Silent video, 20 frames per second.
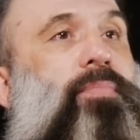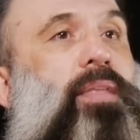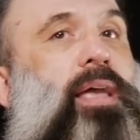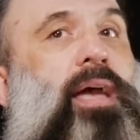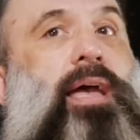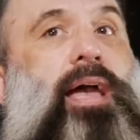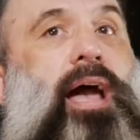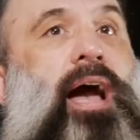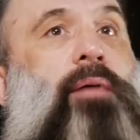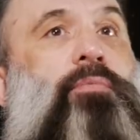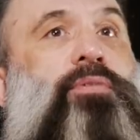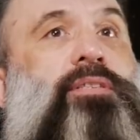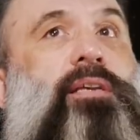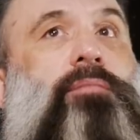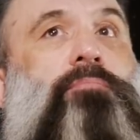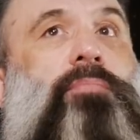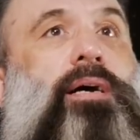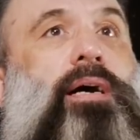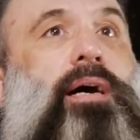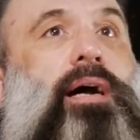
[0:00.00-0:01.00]
I was
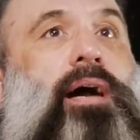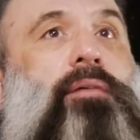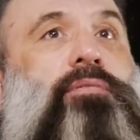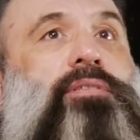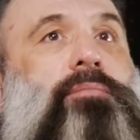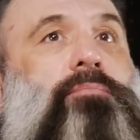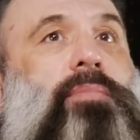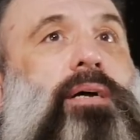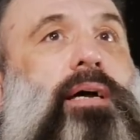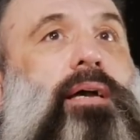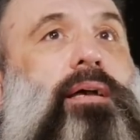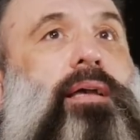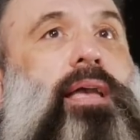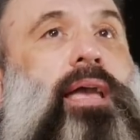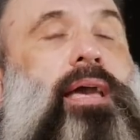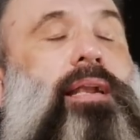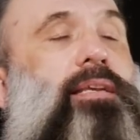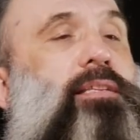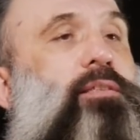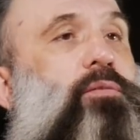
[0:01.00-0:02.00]
in my
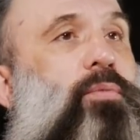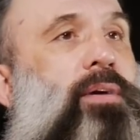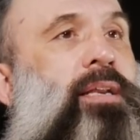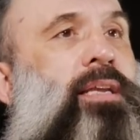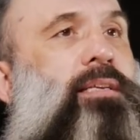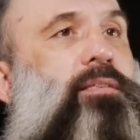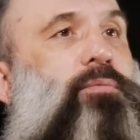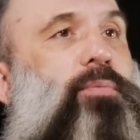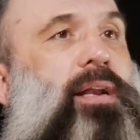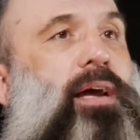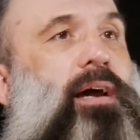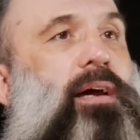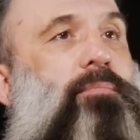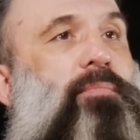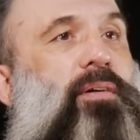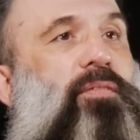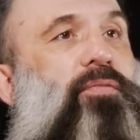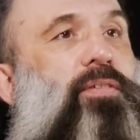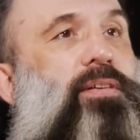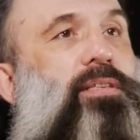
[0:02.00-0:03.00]
early 20s when I had
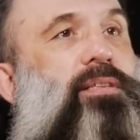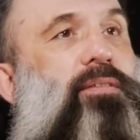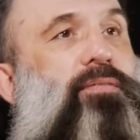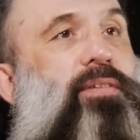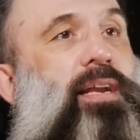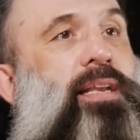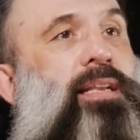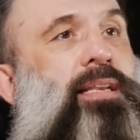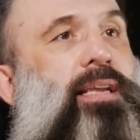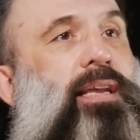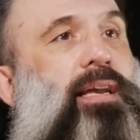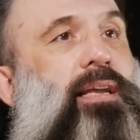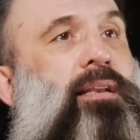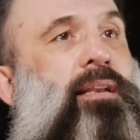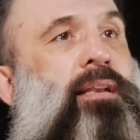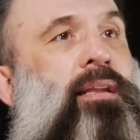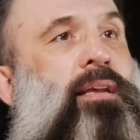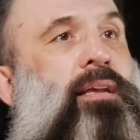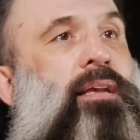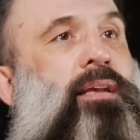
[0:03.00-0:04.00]
my first ever Indian.